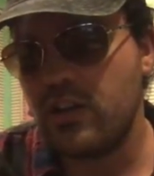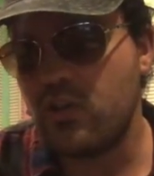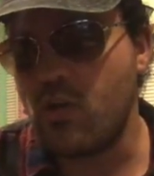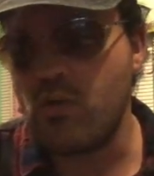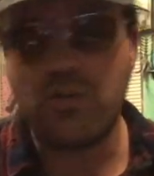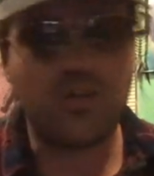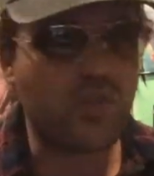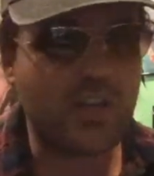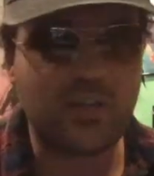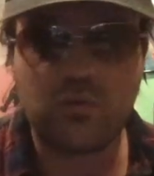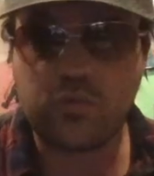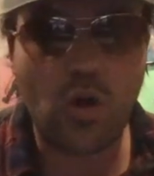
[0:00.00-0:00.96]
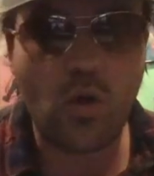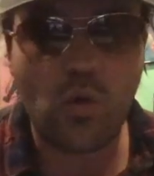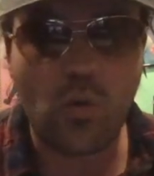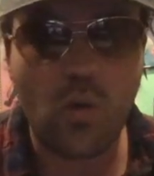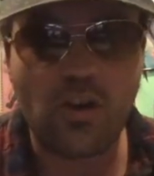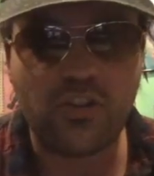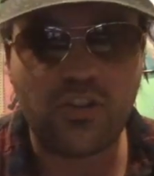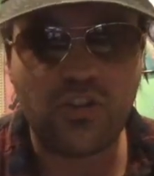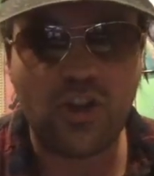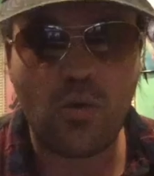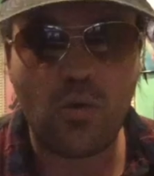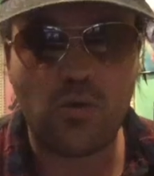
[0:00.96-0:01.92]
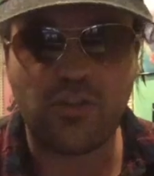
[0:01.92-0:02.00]
go on to direct Rogue One, a
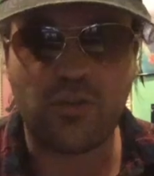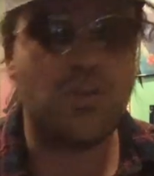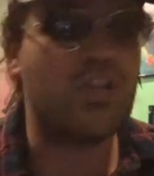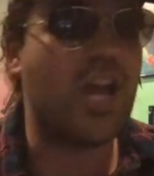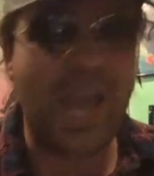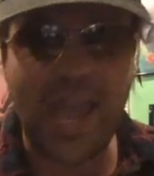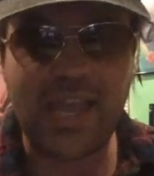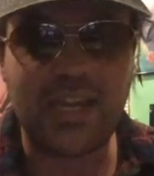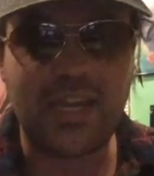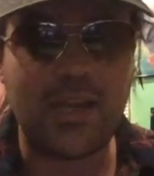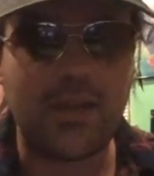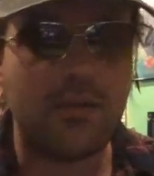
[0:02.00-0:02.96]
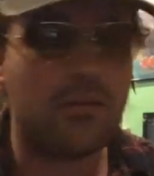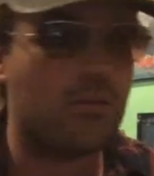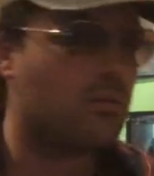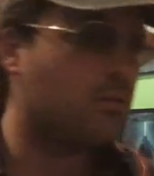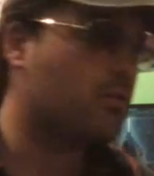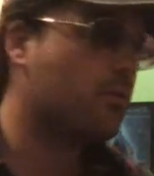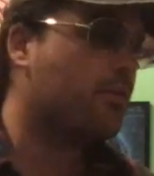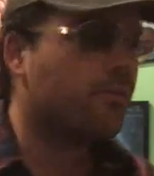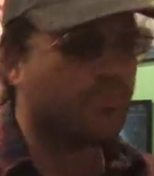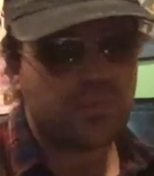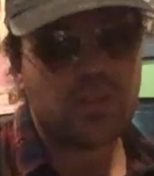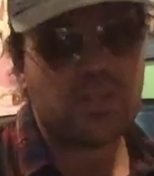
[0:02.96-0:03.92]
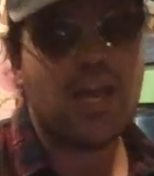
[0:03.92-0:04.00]
Star Wars story, which I hated.
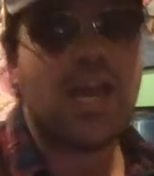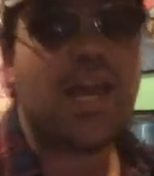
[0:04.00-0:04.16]
I